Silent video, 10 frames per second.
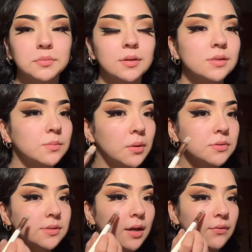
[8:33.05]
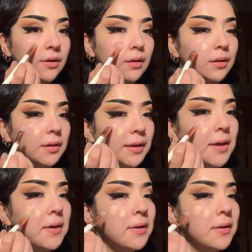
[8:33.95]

is most definitely